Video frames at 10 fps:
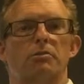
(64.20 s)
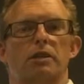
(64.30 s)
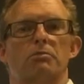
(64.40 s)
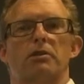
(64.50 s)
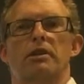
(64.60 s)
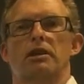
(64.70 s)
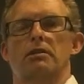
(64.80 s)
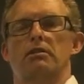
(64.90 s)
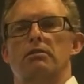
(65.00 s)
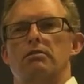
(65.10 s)
from a
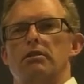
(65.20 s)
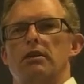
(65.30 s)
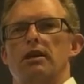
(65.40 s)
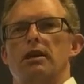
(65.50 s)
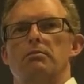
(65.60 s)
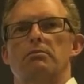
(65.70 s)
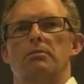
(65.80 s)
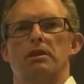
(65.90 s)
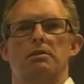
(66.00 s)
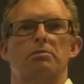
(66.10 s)
competitor
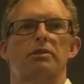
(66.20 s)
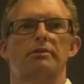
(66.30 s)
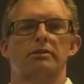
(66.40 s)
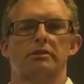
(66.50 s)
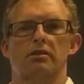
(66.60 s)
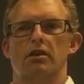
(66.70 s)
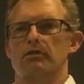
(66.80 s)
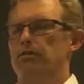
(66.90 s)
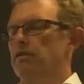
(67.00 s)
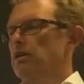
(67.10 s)
in a previous
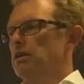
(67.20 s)
life,